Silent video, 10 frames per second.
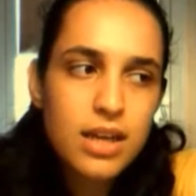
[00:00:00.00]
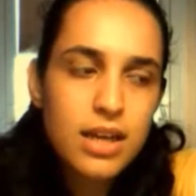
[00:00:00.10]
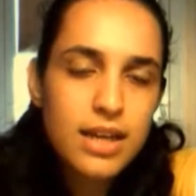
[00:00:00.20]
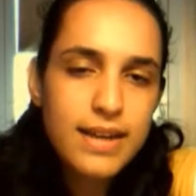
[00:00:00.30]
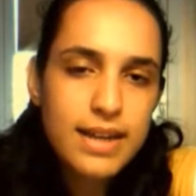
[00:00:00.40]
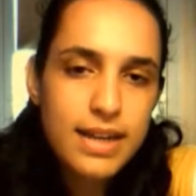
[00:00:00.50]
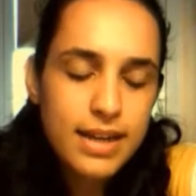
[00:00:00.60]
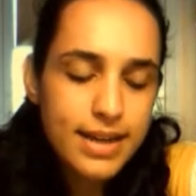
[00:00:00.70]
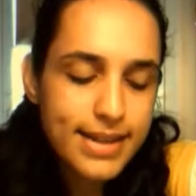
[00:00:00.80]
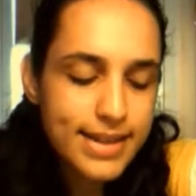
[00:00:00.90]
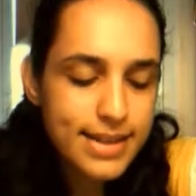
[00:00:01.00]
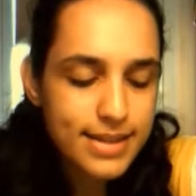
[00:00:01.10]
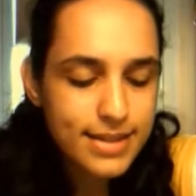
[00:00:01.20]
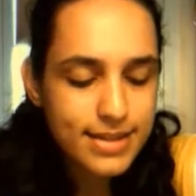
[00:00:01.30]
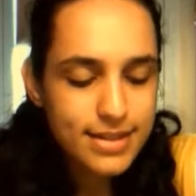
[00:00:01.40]
It
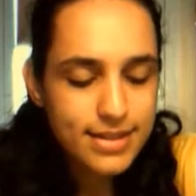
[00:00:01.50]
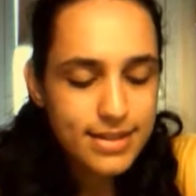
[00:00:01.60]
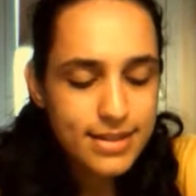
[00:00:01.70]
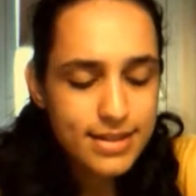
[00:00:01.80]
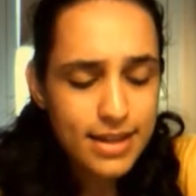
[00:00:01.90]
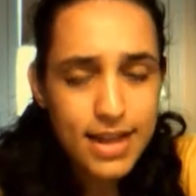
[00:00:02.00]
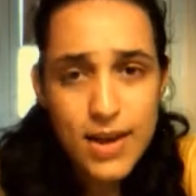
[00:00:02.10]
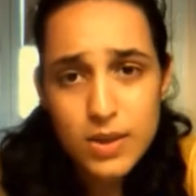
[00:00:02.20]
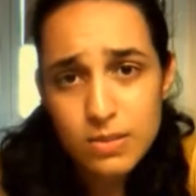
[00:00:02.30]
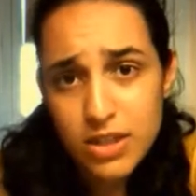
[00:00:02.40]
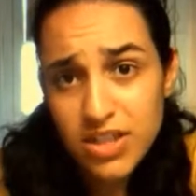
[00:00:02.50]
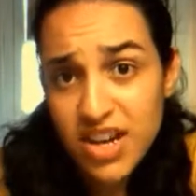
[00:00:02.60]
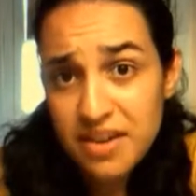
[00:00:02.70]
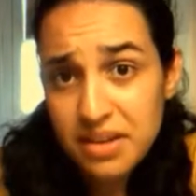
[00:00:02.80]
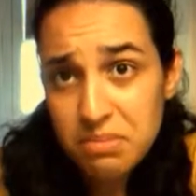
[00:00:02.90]
allows me to
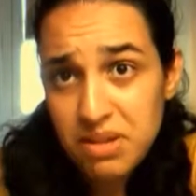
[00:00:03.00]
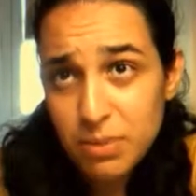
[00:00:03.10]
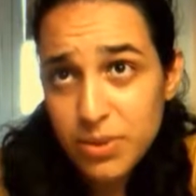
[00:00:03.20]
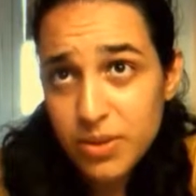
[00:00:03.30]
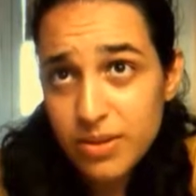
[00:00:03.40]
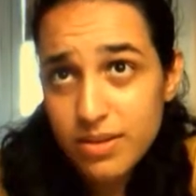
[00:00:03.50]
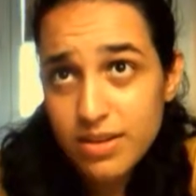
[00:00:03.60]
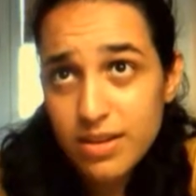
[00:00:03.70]
contact people.